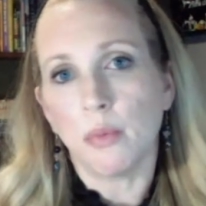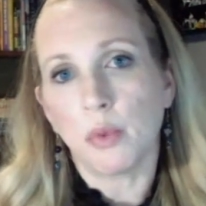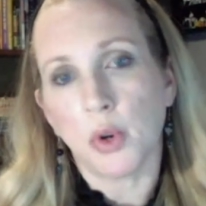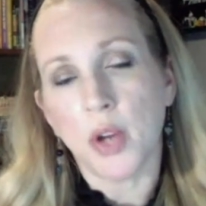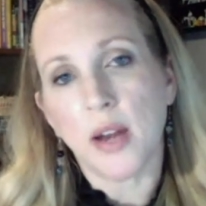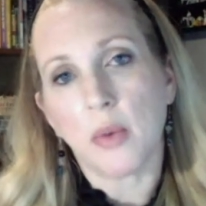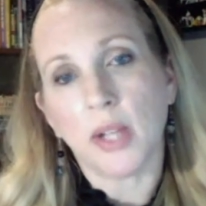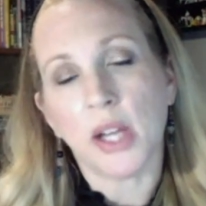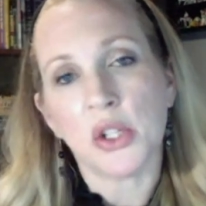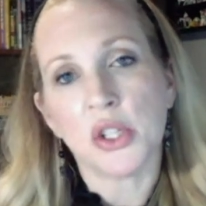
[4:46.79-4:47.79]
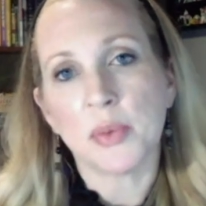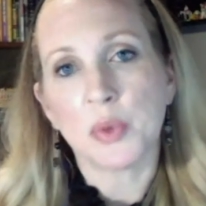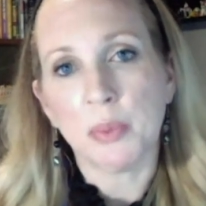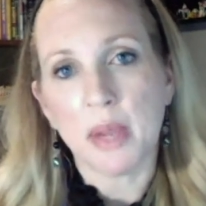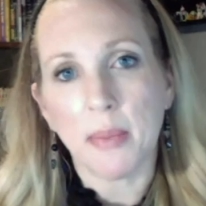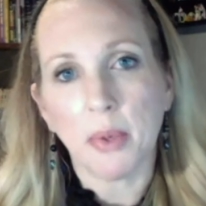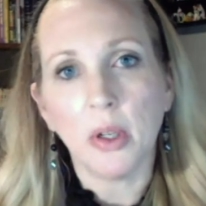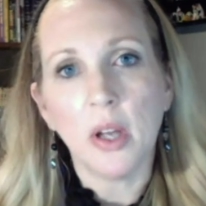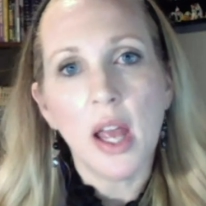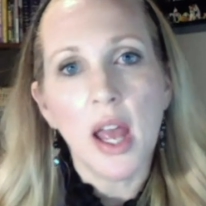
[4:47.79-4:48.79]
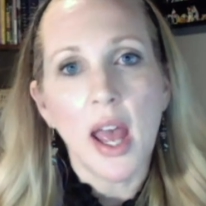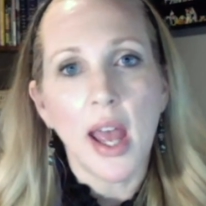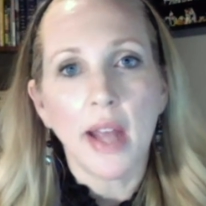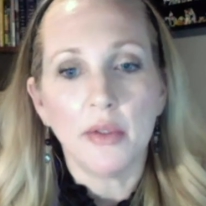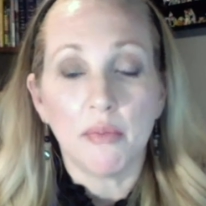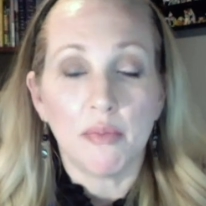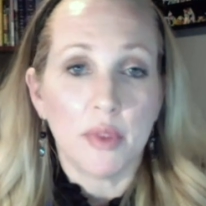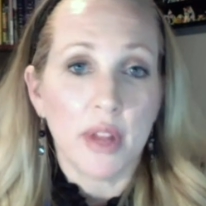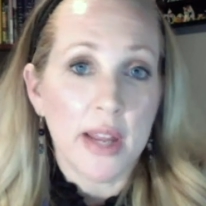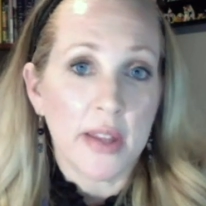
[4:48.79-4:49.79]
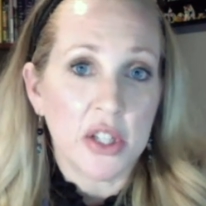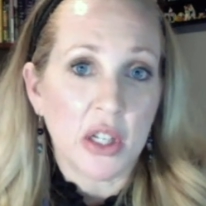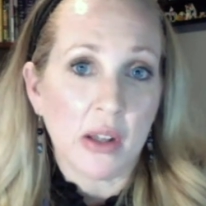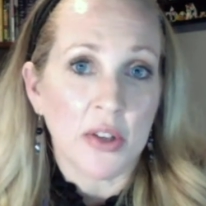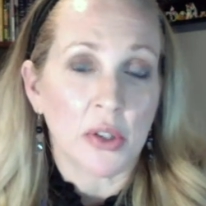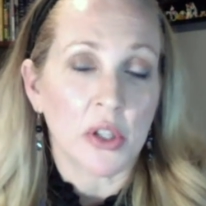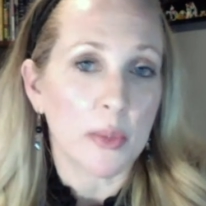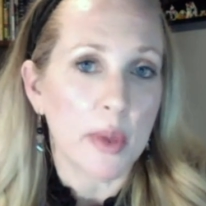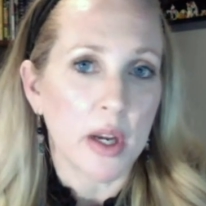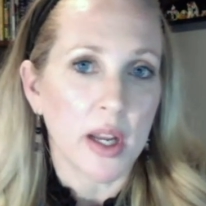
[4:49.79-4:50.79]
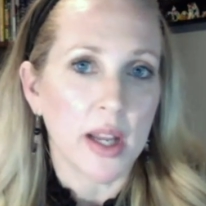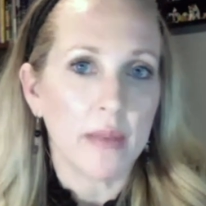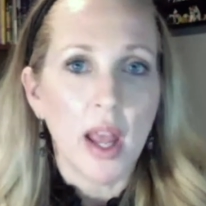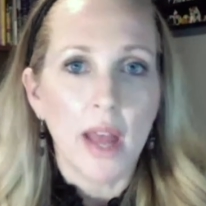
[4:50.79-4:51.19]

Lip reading: created relationships with people and in the genealogical community.